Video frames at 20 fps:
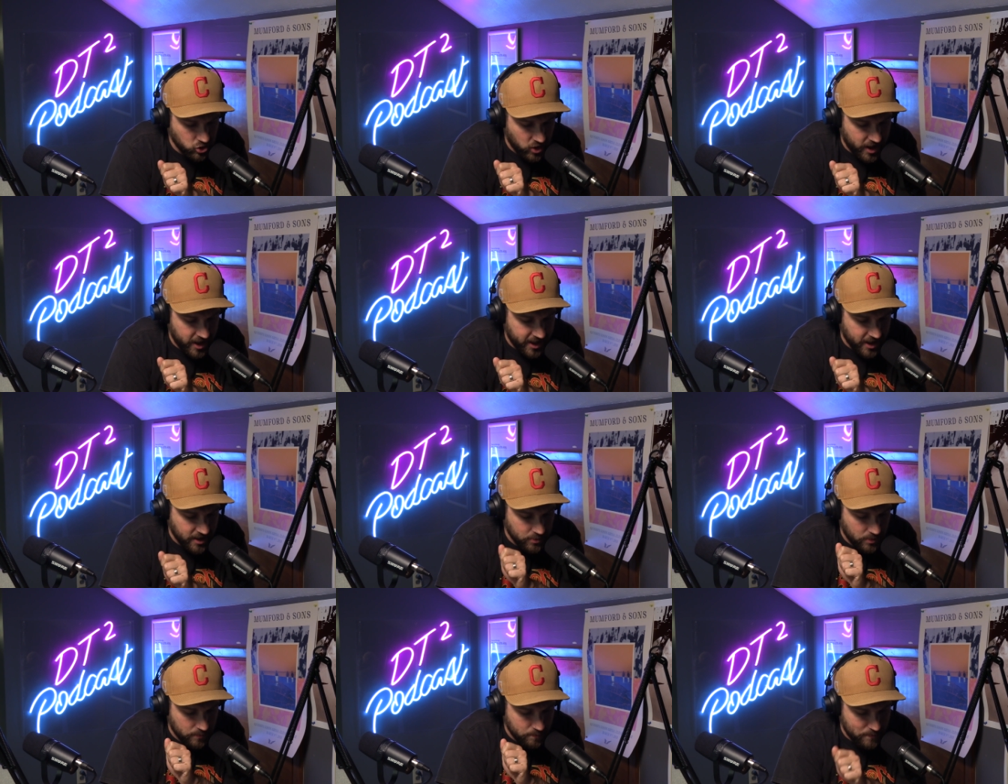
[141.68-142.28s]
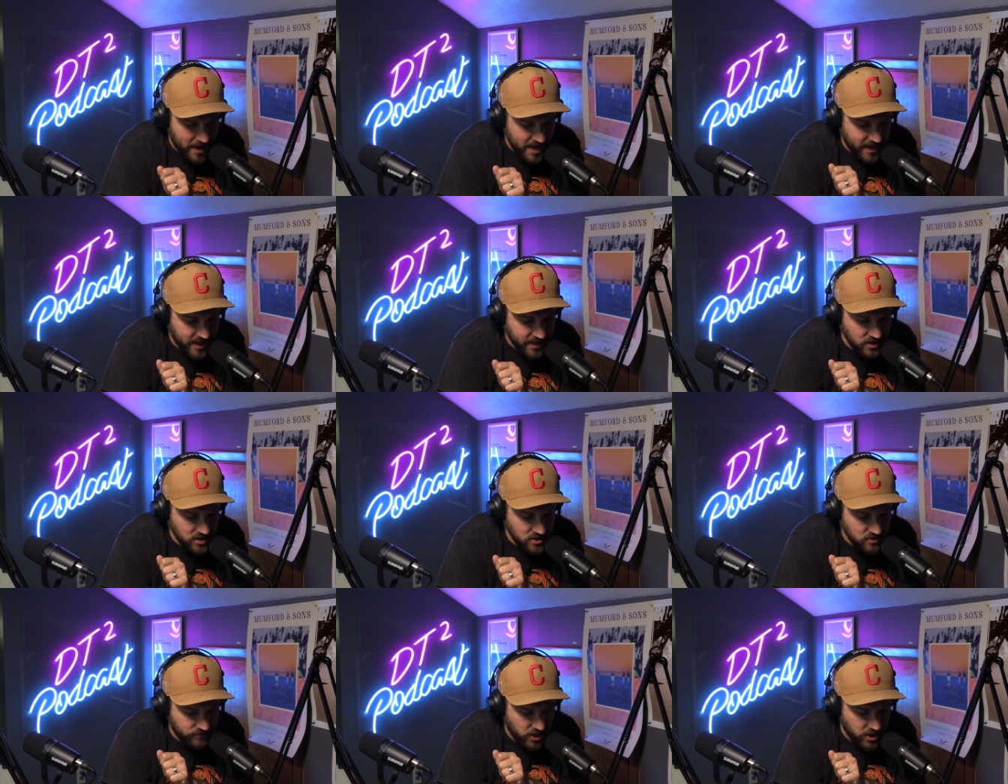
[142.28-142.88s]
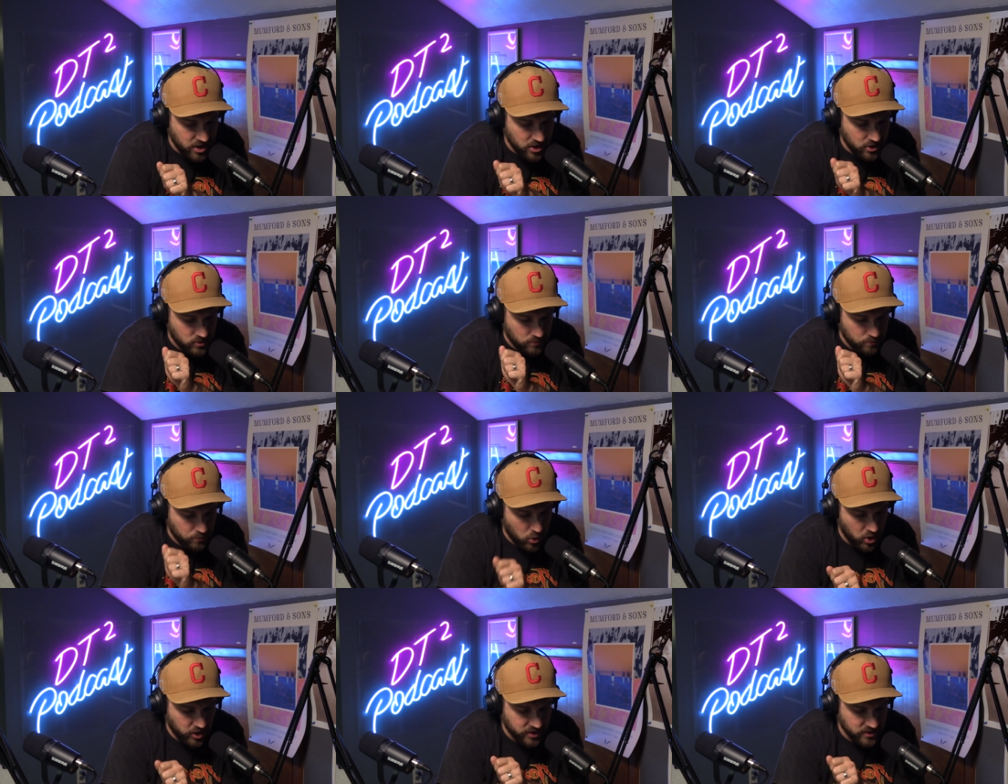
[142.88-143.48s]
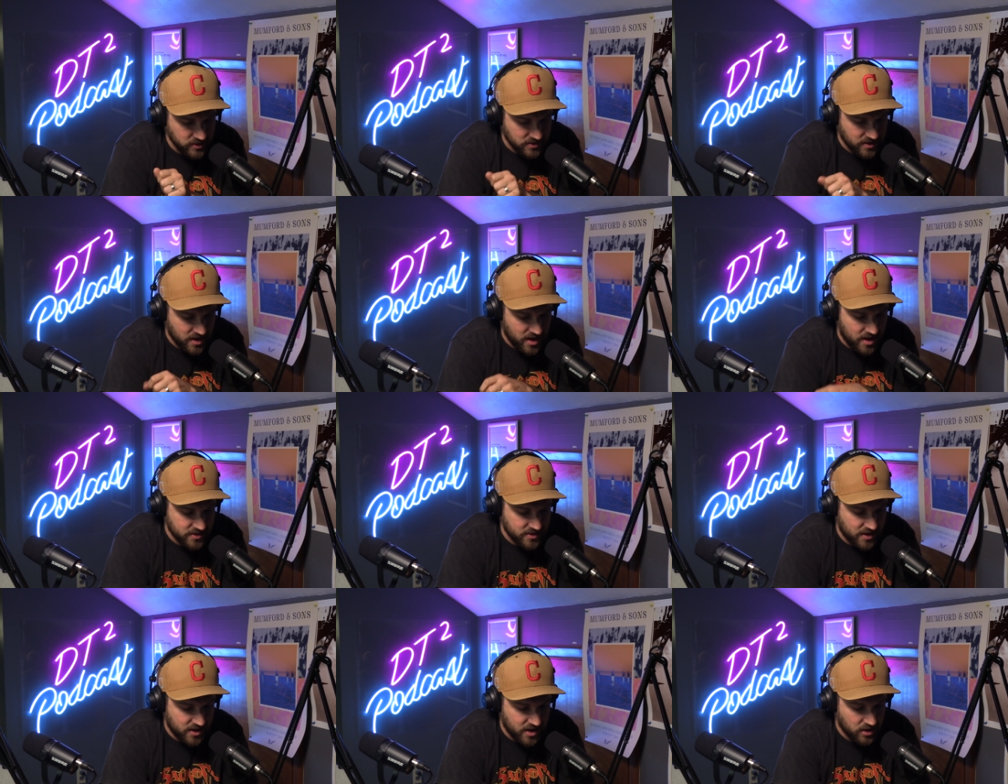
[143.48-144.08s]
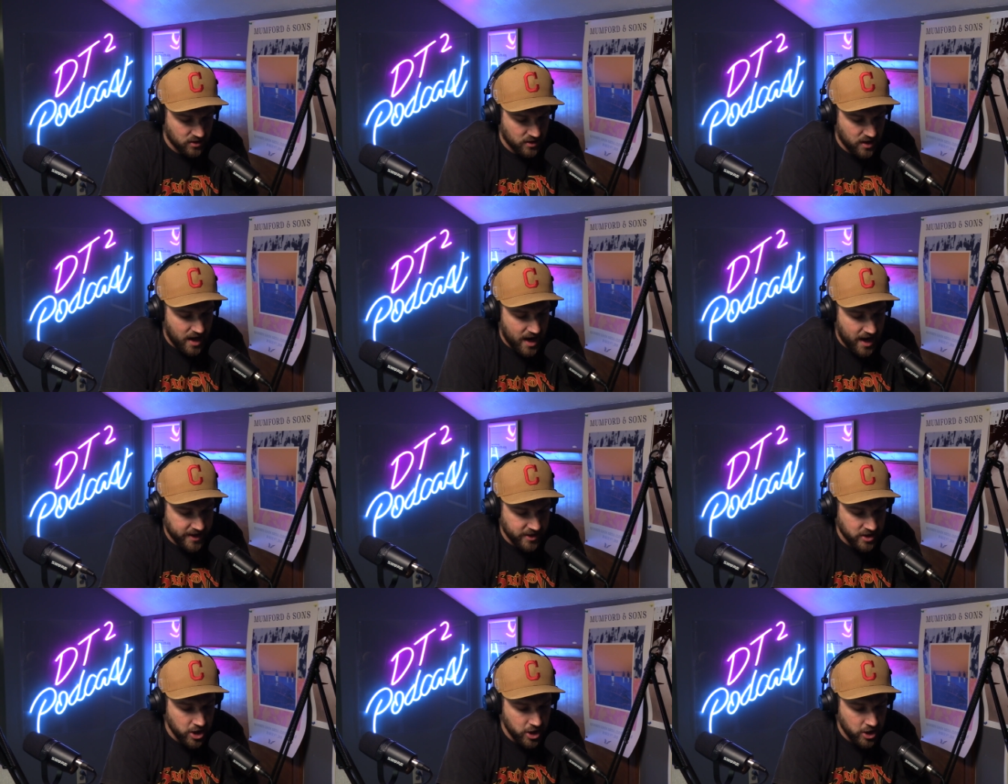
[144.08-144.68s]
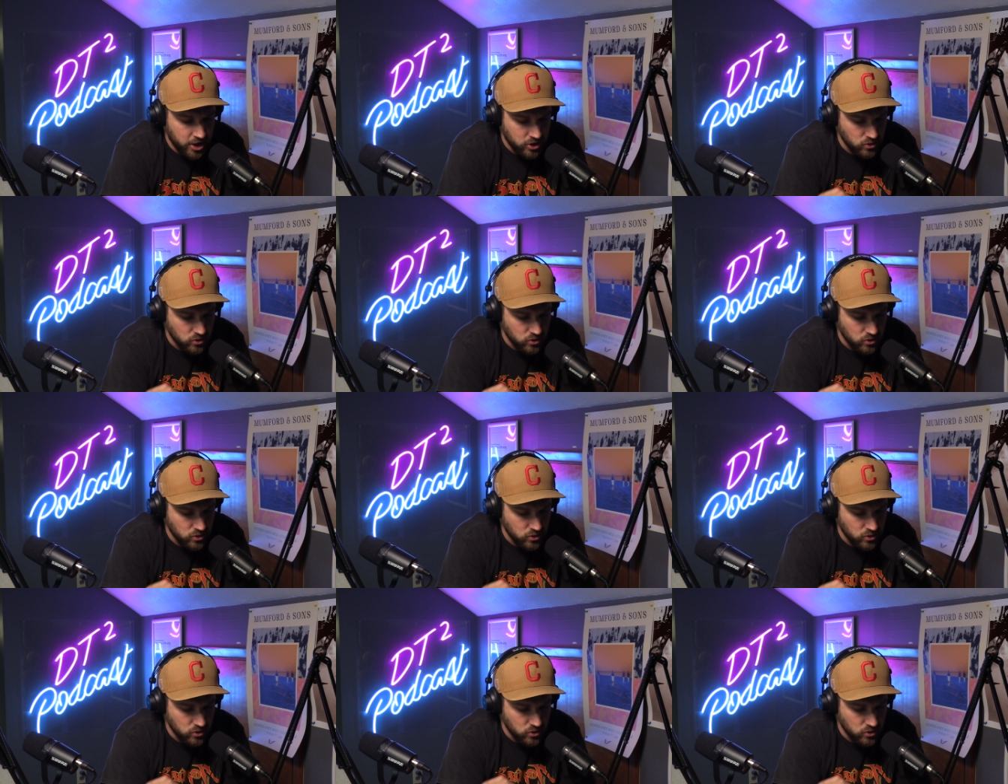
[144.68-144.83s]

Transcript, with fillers: training, but making these videos and putting this content online.